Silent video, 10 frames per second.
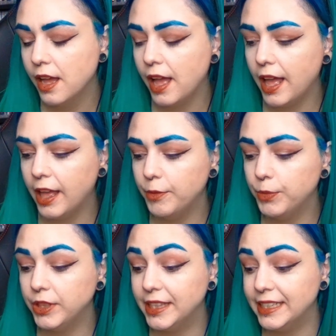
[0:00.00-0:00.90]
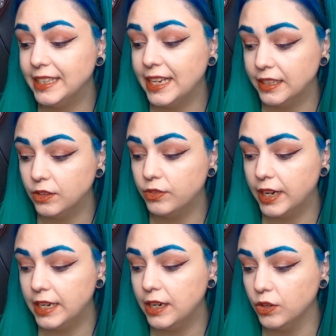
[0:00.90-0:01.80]
But this is a
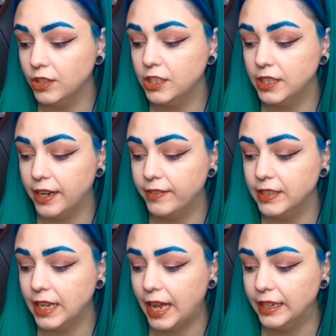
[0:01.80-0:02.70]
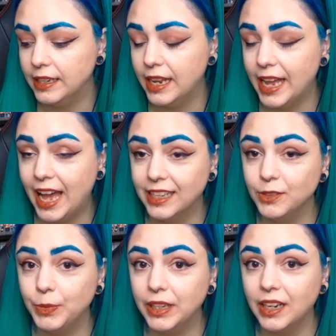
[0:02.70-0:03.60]
really good series, and it has
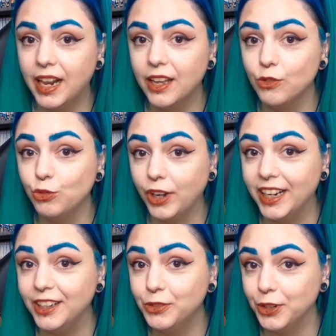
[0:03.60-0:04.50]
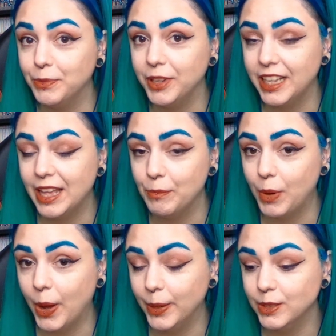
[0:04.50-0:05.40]
been like really creepy in
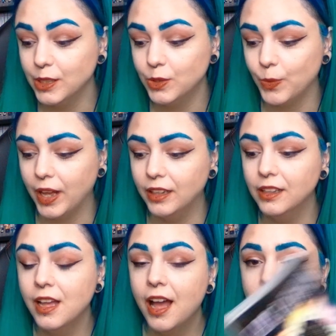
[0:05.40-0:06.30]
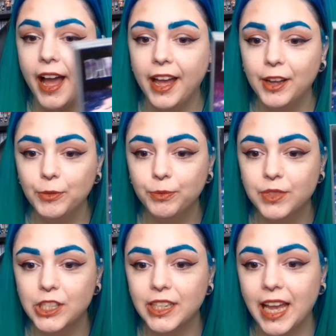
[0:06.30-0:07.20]
parts as well.
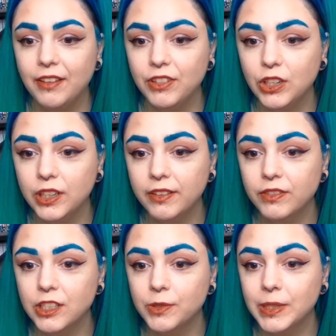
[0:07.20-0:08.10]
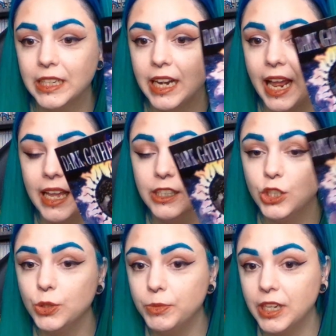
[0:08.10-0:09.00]
So yeah, if you're looking for something like a
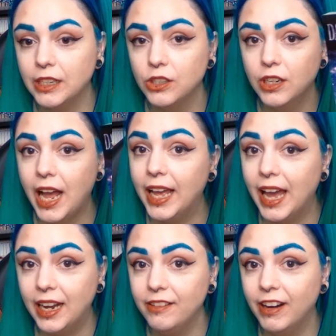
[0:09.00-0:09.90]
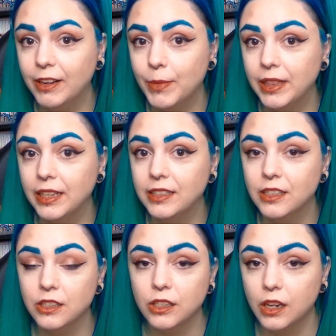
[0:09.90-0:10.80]
supernatural, I highly recommend this.
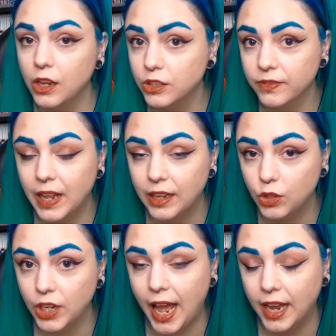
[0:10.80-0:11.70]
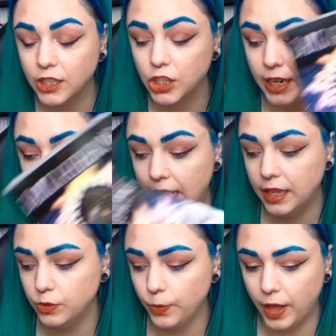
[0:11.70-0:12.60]
There's lots of like good action in it
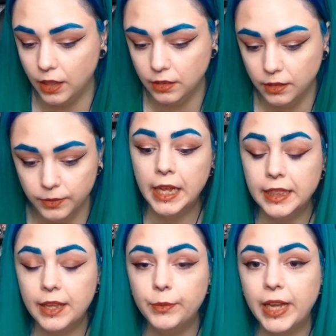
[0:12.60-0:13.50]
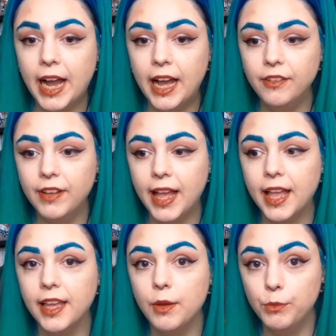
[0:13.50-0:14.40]
as well. Then we have
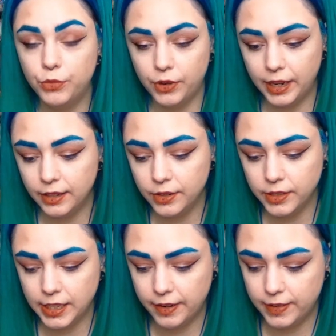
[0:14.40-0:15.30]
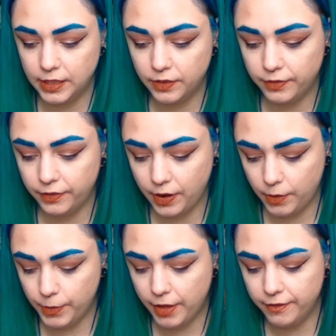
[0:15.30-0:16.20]
a brand new series
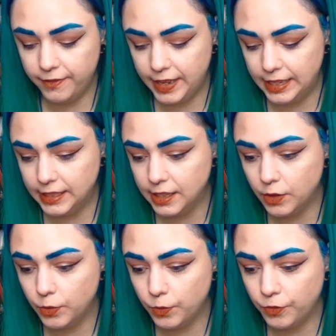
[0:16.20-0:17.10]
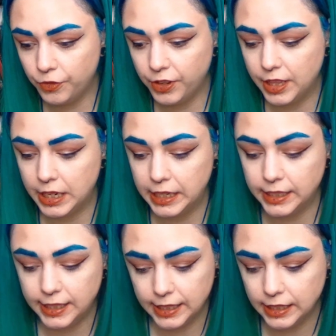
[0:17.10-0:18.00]
from Viz for the
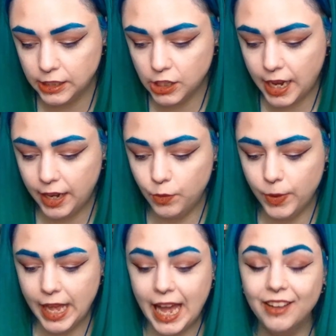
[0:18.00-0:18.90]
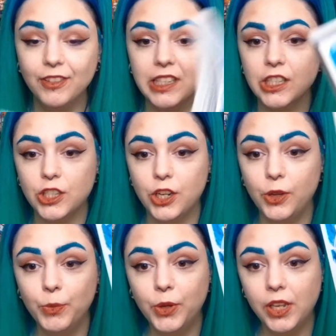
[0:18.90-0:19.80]
signature line. We have a
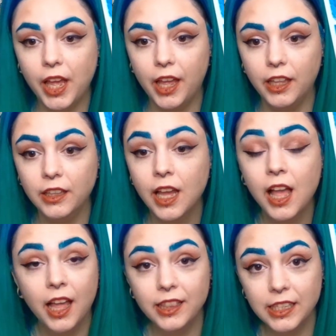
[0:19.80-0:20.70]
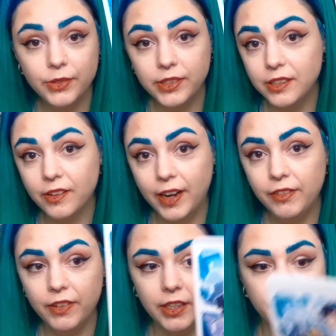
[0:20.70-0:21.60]
Snowball Earth. This was a great
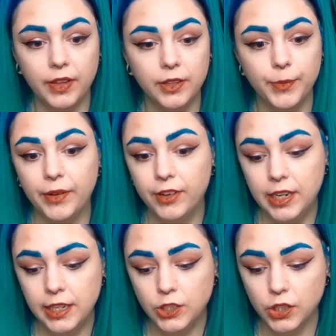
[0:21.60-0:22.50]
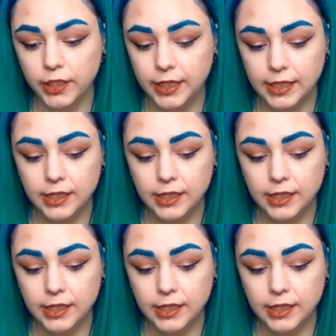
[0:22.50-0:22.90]
first volume. I really enjoyed this.